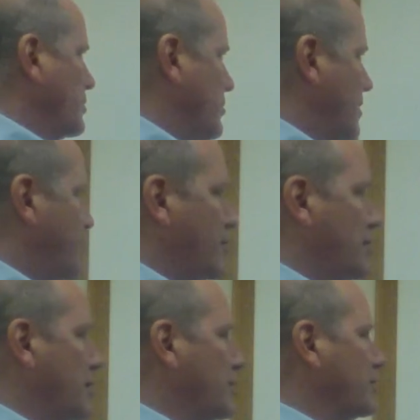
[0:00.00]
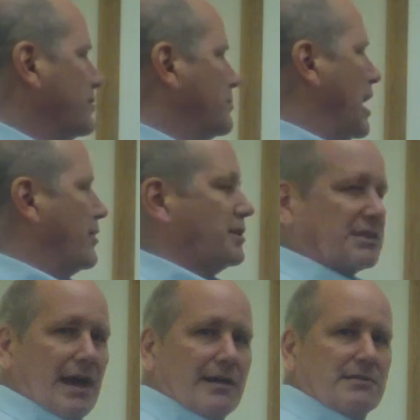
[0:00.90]
So that if 30 years from now this
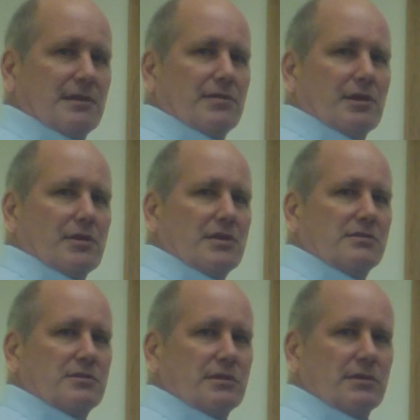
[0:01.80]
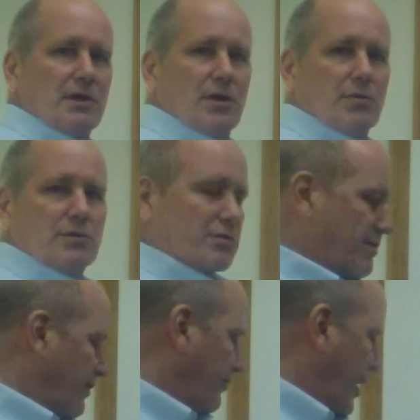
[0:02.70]
content layer needs to
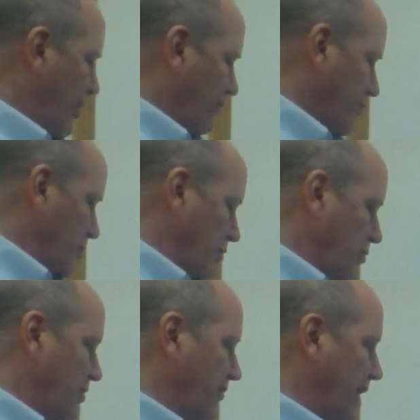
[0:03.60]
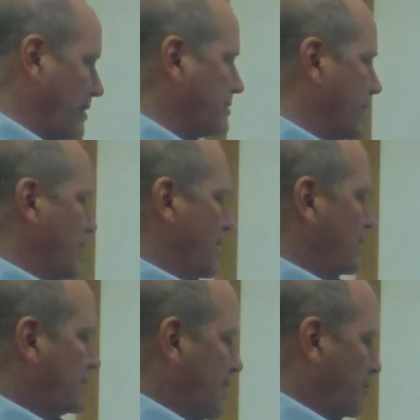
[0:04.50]
retrieve a file from a new device,
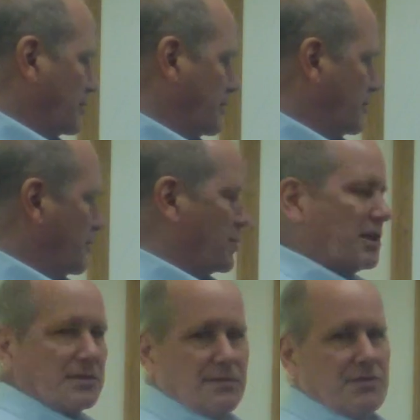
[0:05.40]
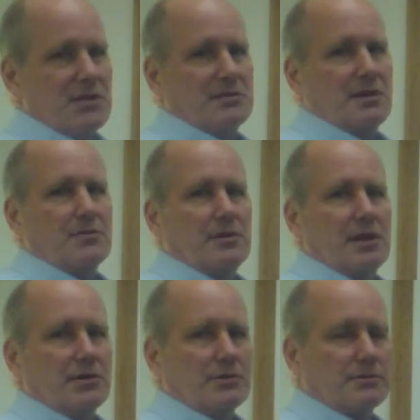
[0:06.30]
it's able to do it because of these other
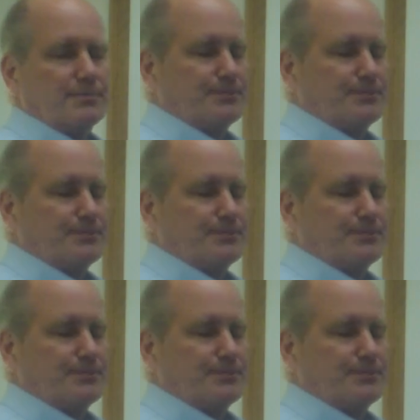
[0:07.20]
layers.